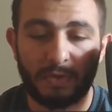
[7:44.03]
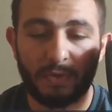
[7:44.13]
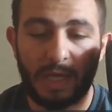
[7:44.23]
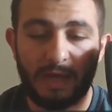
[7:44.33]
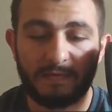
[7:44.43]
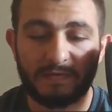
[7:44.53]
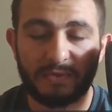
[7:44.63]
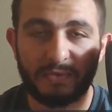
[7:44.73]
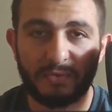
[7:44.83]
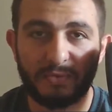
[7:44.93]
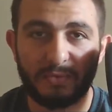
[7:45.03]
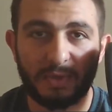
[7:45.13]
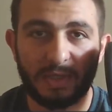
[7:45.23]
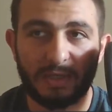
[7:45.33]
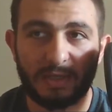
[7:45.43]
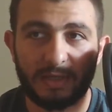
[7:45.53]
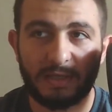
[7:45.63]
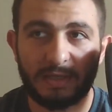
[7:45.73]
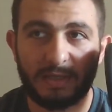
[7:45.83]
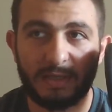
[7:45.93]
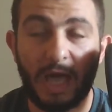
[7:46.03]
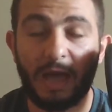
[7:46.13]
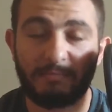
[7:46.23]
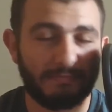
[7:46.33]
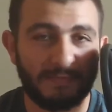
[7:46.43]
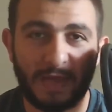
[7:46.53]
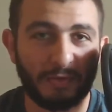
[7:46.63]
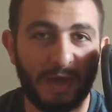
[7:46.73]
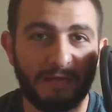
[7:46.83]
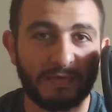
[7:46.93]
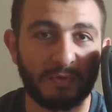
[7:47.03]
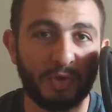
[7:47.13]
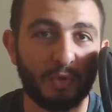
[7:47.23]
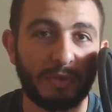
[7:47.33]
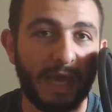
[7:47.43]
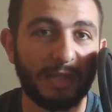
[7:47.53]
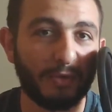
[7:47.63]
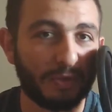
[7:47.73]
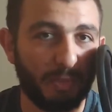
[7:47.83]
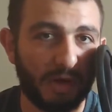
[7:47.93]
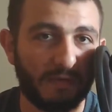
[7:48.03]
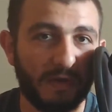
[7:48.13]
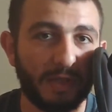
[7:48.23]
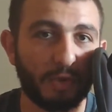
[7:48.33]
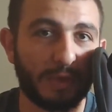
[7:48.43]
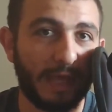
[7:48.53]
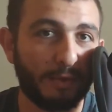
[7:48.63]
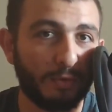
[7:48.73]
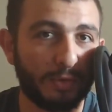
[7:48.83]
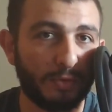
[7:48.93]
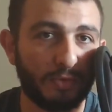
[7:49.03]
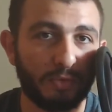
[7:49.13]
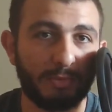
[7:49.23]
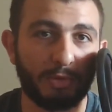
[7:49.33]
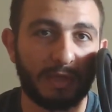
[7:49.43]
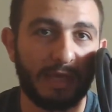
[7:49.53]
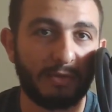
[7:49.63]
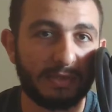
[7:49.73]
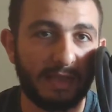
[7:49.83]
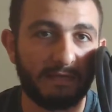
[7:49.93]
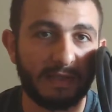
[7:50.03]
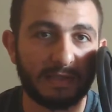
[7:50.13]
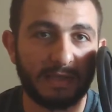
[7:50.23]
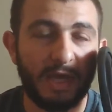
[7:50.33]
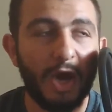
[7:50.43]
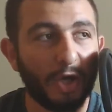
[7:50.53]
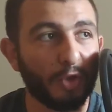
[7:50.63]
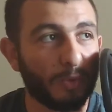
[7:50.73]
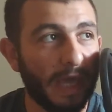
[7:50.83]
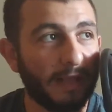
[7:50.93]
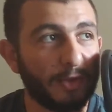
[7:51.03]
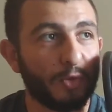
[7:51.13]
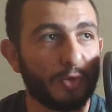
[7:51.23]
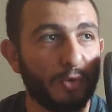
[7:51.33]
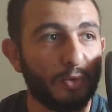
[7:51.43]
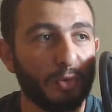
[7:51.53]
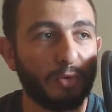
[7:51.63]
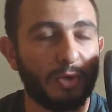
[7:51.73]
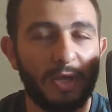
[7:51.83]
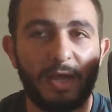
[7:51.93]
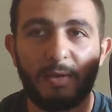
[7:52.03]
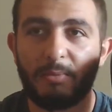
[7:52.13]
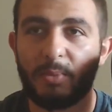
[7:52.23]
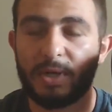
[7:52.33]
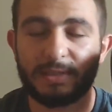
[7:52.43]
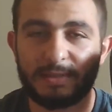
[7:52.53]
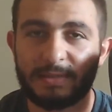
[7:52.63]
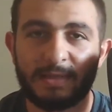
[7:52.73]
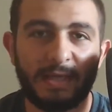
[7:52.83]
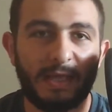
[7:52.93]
You have to, yeah, now you have to. You can't use Spotify, you can't use YouTube, you can't use Netflix, you can use Hulu, but